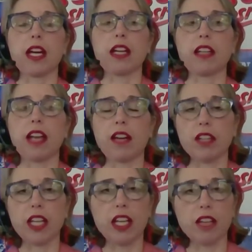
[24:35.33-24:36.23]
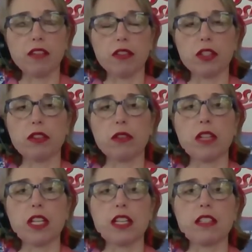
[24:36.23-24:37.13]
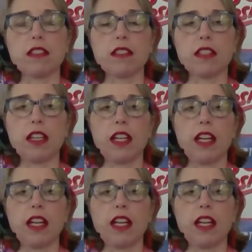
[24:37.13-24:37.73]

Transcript: at advocating for your own needs,